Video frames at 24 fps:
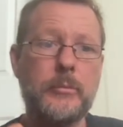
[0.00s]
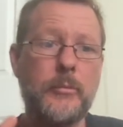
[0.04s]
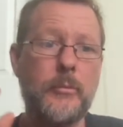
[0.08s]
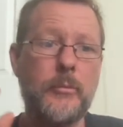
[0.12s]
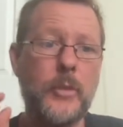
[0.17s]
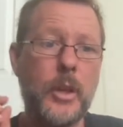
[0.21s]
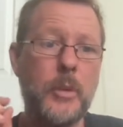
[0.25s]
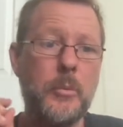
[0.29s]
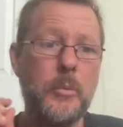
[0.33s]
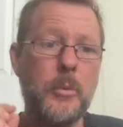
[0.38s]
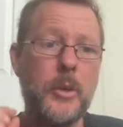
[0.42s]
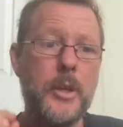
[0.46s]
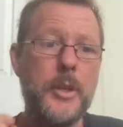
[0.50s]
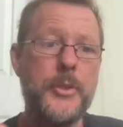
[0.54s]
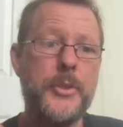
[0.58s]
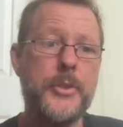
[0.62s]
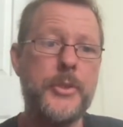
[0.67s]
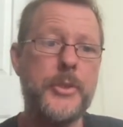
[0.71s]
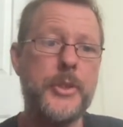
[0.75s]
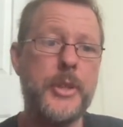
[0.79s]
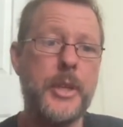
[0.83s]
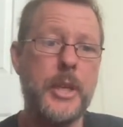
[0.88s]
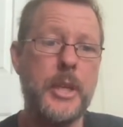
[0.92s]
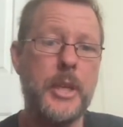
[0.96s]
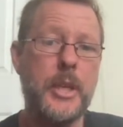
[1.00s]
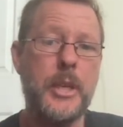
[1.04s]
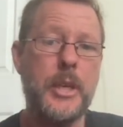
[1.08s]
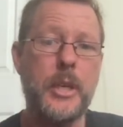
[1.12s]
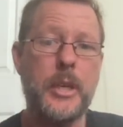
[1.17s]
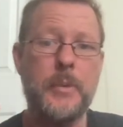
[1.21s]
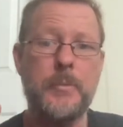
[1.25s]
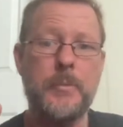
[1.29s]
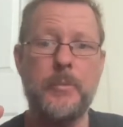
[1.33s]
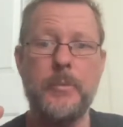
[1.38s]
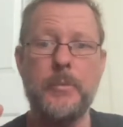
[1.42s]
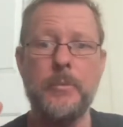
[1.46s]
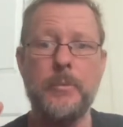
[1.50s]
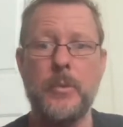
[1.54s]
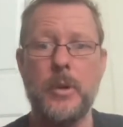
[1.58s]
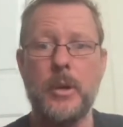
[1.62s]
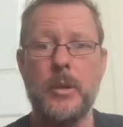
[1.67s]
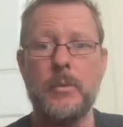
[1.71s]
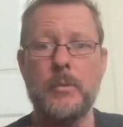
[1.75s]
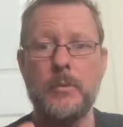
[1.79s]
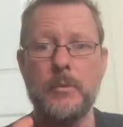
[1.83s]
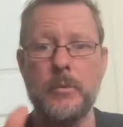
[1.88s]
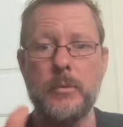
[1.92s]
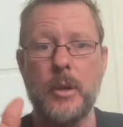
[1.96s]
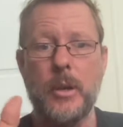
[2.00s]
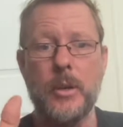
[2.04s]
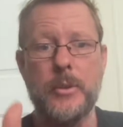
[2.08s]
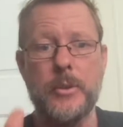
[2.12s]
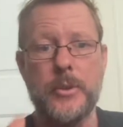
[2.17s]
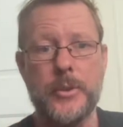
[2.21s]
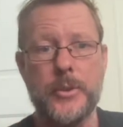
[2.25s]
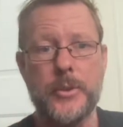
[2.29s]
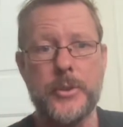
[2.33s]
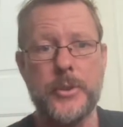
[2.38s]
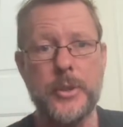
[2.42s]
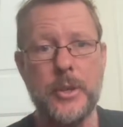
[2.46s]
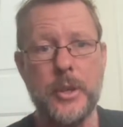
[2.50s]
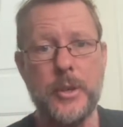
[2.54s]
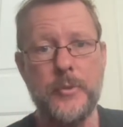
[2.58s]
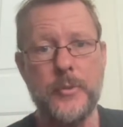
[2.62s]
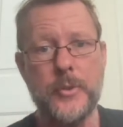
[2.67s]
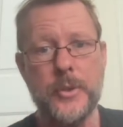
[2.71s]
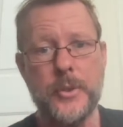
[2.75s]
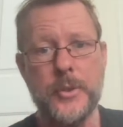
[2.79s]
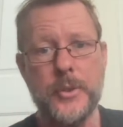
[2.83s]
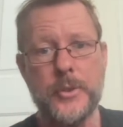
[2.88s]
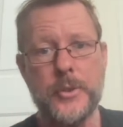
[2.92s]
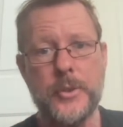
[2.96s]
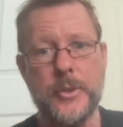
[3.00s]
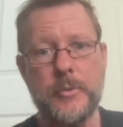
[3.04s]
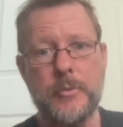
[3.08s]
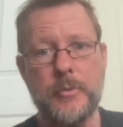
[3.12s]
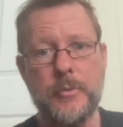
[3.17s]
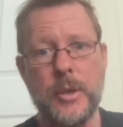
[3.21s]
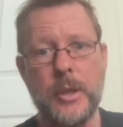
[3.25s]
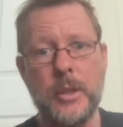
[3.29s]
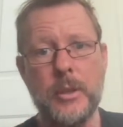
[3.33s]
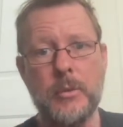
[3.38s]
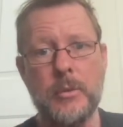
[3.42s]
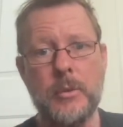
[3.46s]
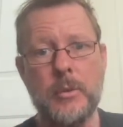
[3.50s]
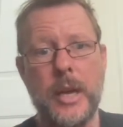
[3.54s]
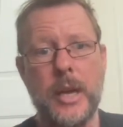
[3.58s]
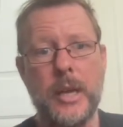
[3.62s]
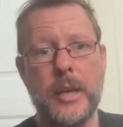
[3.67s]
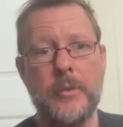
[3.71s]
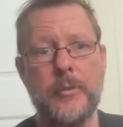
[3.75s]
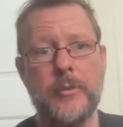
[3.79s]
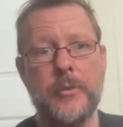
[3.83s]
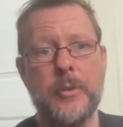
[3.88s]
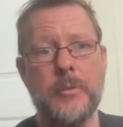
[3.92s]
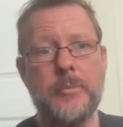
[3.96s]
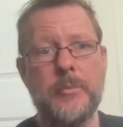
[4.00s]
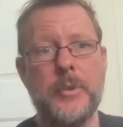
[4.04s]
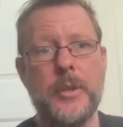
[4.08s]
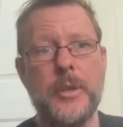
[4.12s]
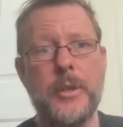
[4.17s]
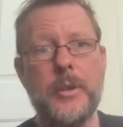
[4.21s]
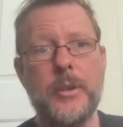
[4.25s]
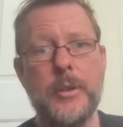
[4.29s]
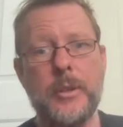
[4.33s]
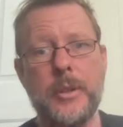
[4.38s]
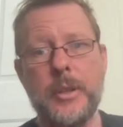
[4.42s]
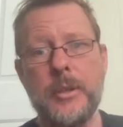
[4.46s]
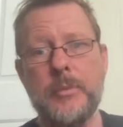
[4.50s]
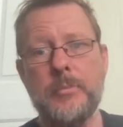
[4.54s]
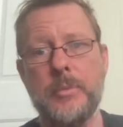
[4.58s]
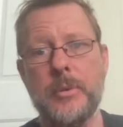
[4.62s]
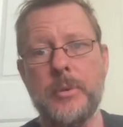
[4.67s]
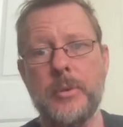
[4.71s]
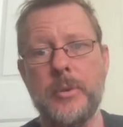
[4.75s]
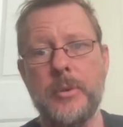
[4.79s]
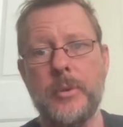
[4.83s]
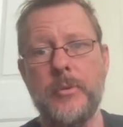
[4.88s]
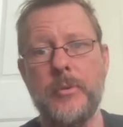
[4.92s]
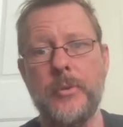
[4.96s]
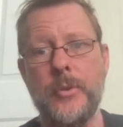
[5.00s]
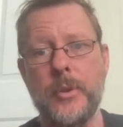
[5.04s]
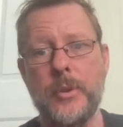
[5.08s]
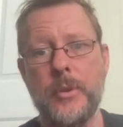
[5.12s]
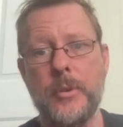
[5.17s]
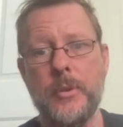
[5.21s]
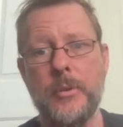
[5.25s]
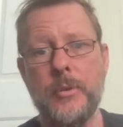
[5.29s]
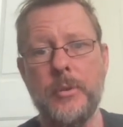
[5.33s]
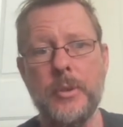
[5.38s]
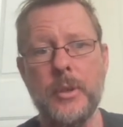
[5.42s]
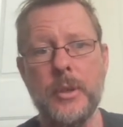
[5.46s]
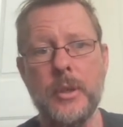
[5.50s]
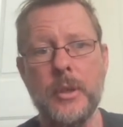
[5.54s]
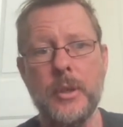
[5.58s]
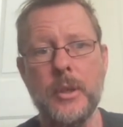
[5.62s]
and we see what on the surface, if we look at it from the earlier point of view,